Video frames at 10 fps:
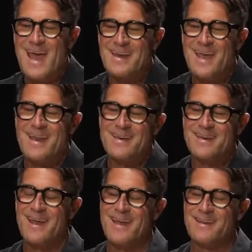and
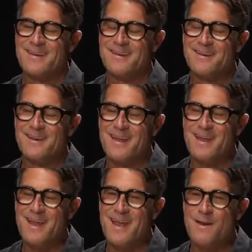and and
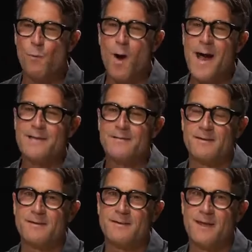and why is
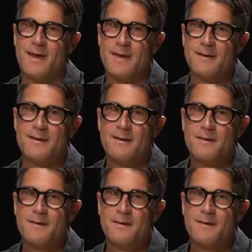it that